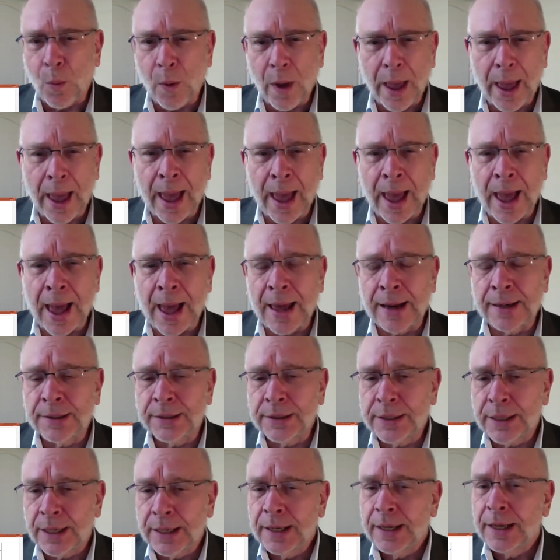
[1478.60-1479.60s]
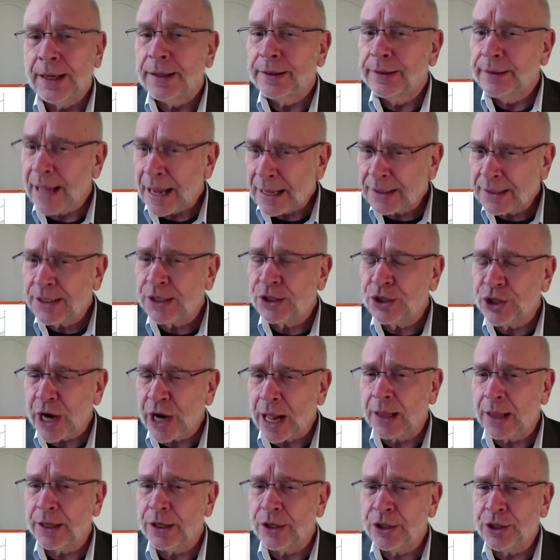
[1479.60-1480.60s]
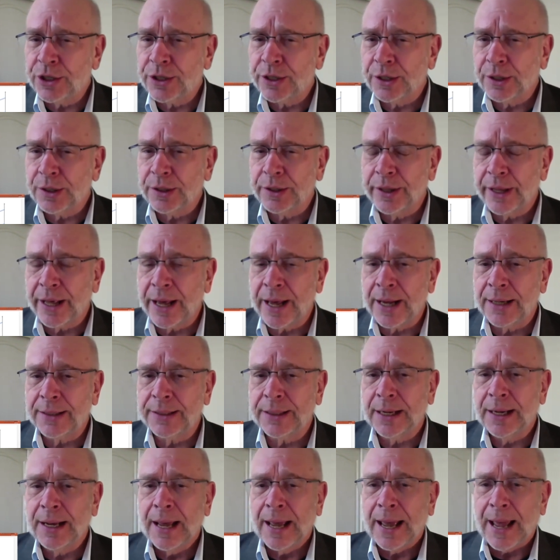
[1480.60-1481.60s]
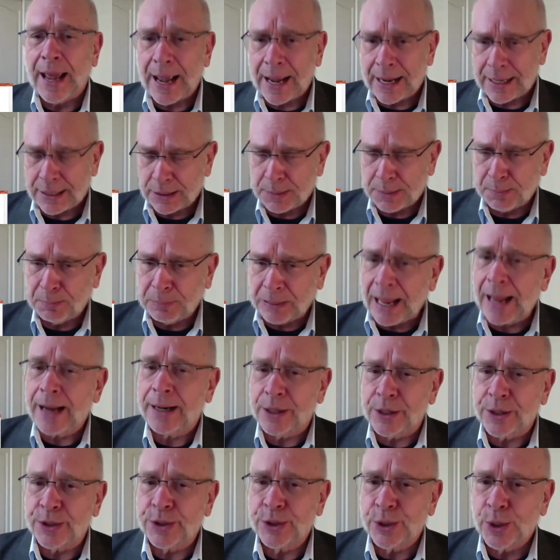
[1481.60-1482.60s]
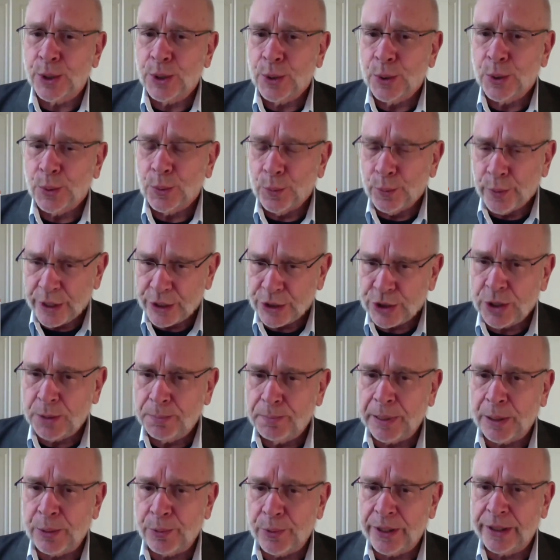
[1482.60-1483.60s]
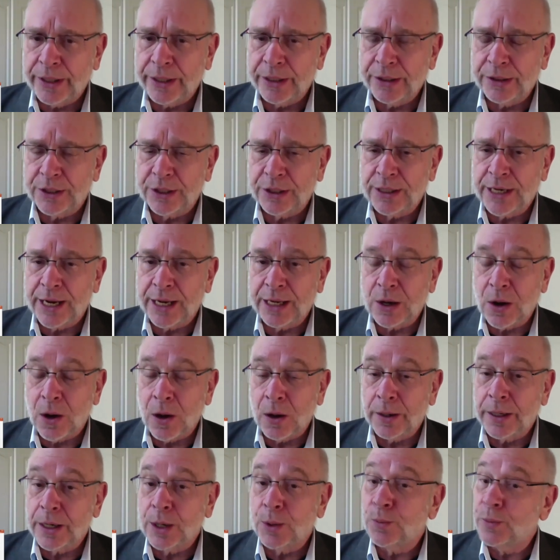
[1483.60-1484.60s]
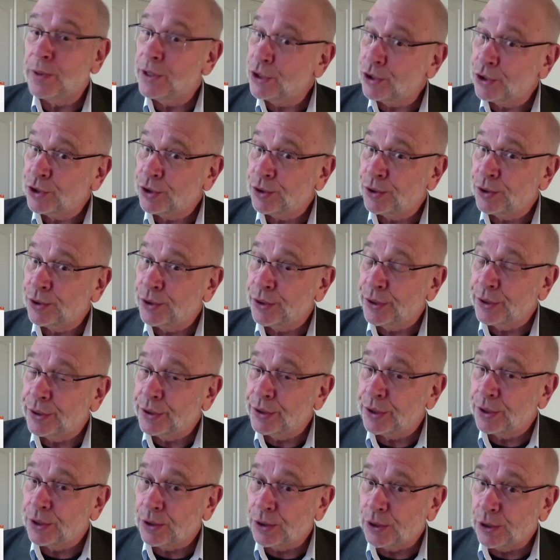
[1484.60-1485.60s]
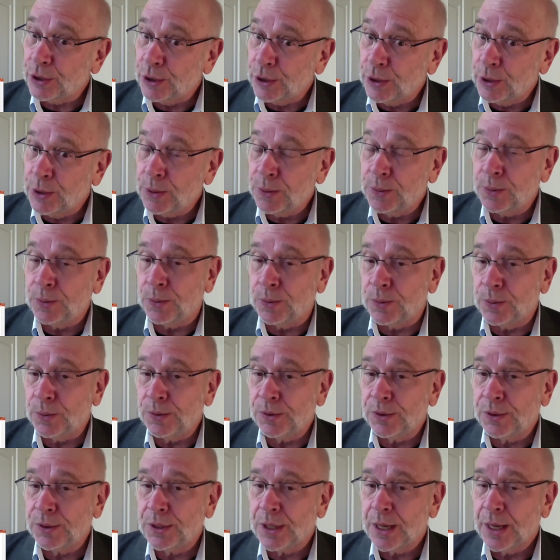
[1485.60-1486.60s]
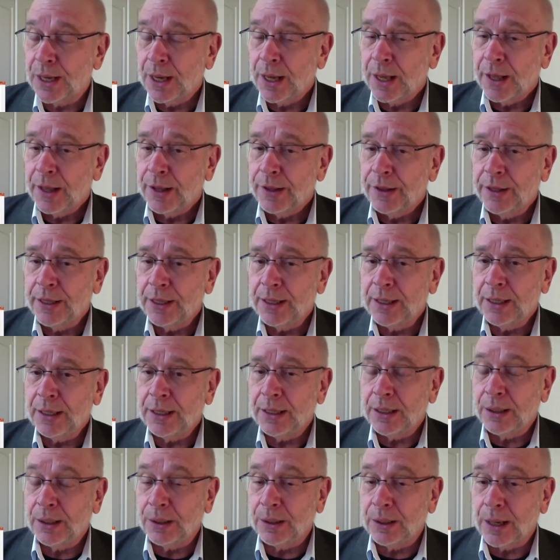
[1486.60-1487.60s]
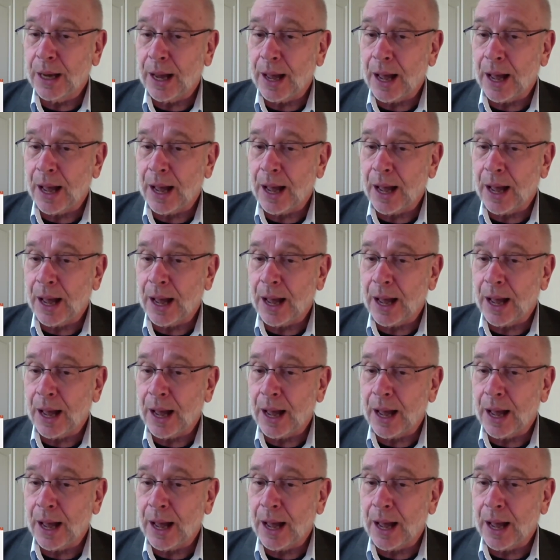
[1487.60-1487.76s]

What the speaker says: And that's a challenge that as planners, we should be willing to take on, and we should use the